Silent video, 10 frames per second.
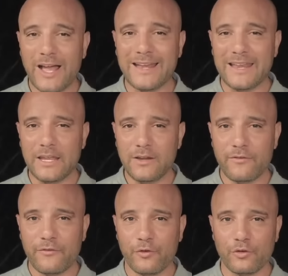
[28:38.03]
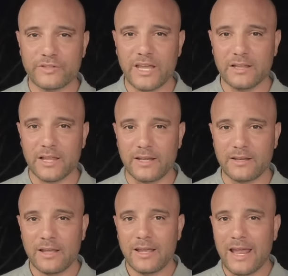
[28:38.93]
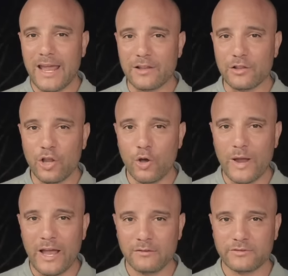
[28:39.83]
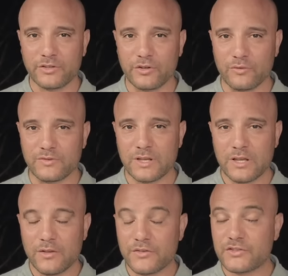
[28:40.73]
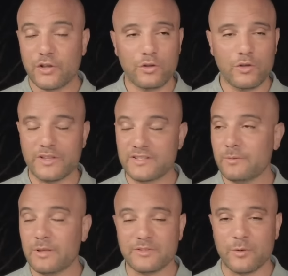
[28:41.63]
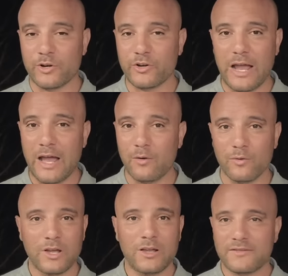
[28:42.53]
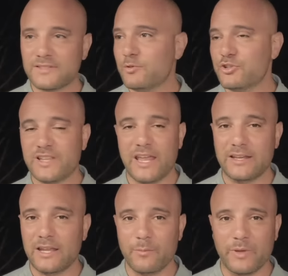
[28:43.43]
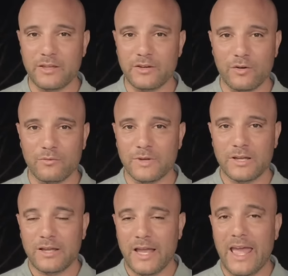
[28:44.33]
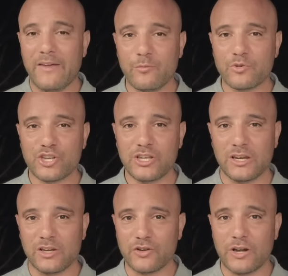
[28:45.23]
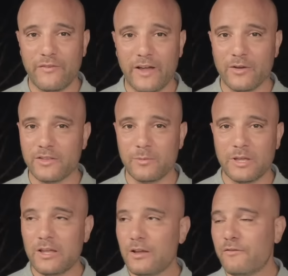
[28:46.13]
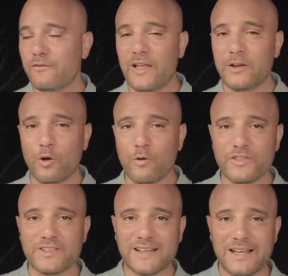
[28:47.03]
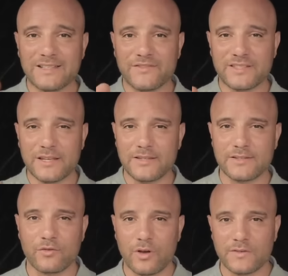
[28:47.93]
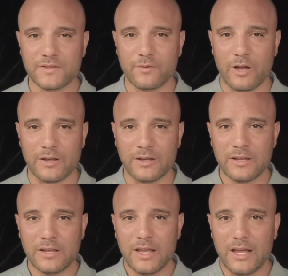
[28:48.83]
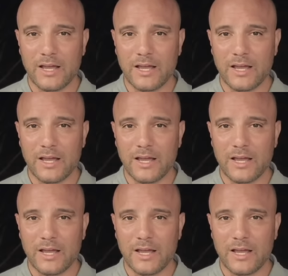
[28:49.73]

flying in full daylight at low altitudes, so low that sometimes I wonder how someone just can't take a big, a heavy machine gun and try to fire at them, flying over the skies of cities across Iran,